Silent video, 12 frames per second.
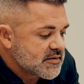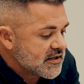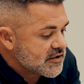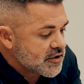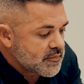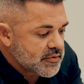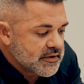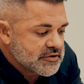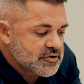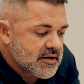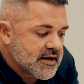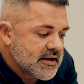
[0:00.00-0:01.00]
getting your
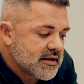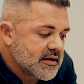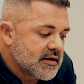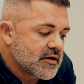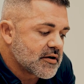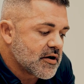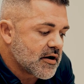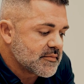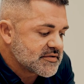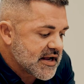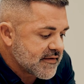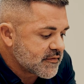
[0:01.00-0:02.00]
pre-drink, your
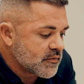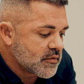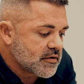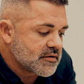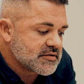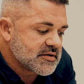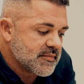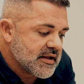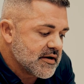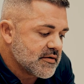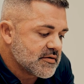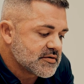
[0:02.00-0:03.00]
carbs afterwards,
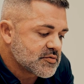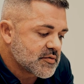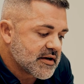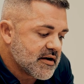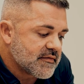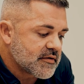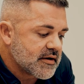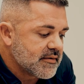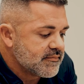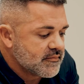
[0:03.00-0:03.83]
aminos, recovery,